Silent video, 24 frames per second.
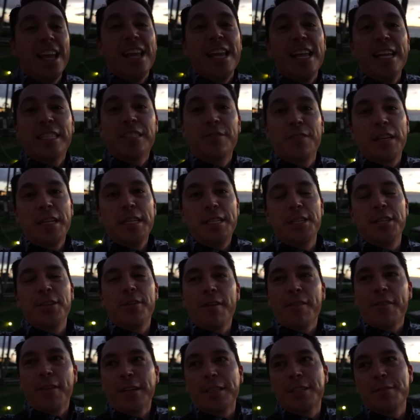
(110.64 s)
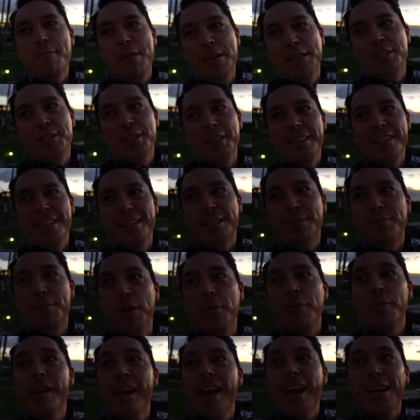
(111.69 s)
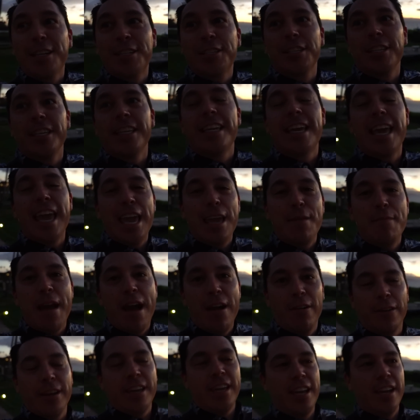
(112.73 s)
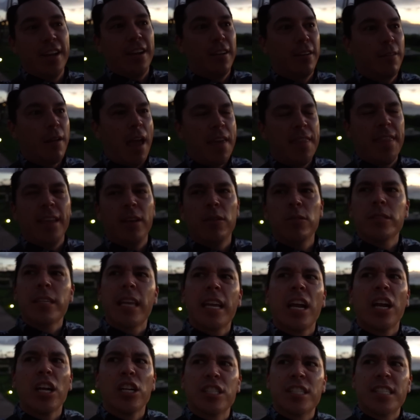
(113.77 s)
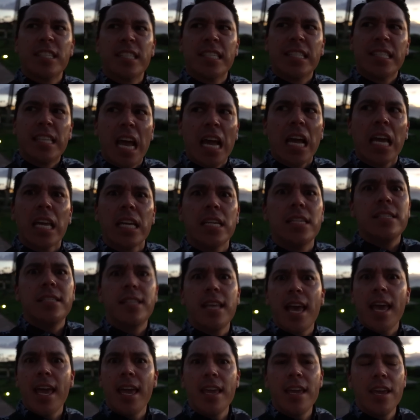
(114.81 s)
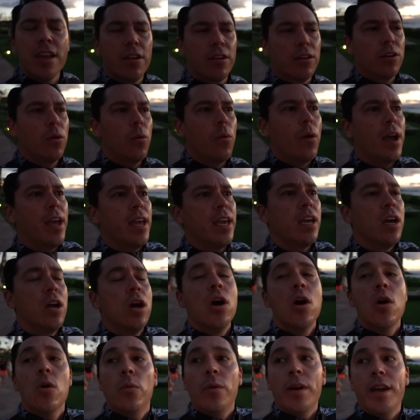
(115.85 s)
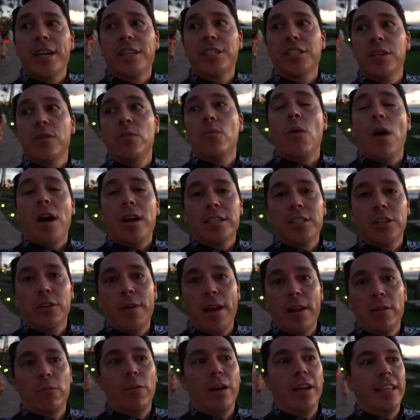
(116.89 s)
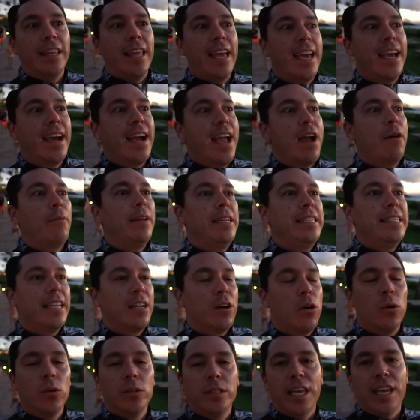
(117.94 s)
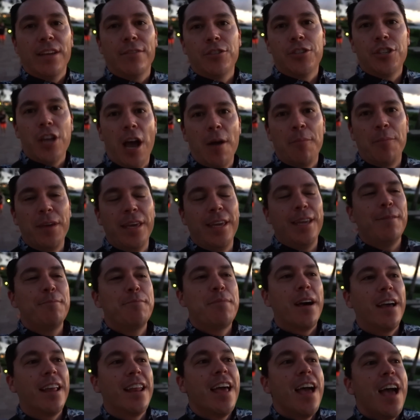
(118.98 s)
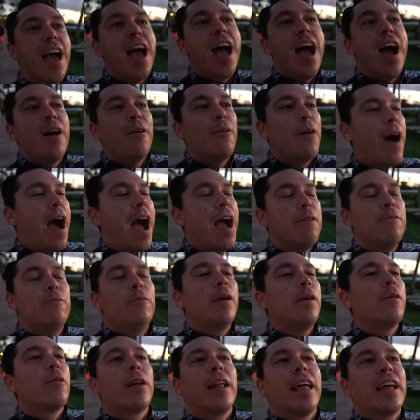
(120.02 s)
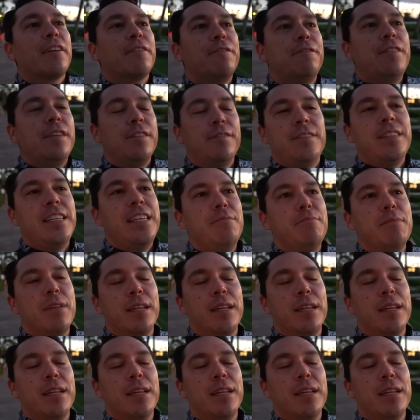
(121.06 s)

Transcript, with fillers: It's funny too, I forgot to mention this, but we actually came out here, I think it was like our second day here in Hawaii. We actually walked to Grand Wailea and we did a whole day of shopping, but I, we were like fifteen